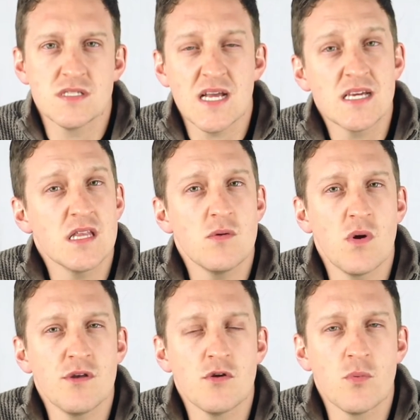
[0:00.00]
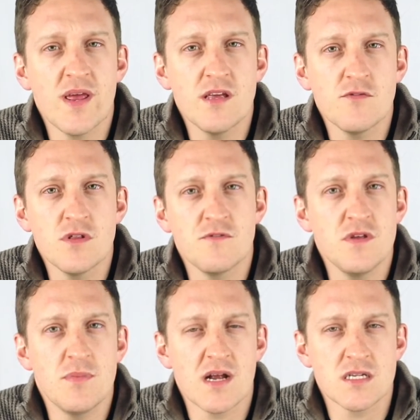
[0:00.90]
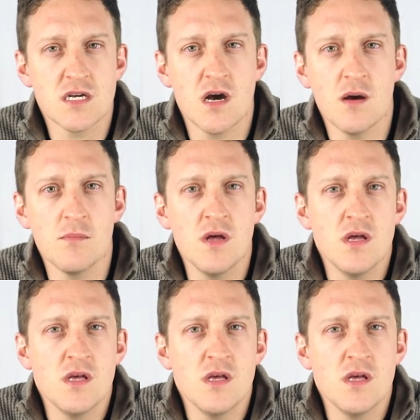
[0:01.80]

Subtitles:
Secondly, while you're waiting for the feedback to come,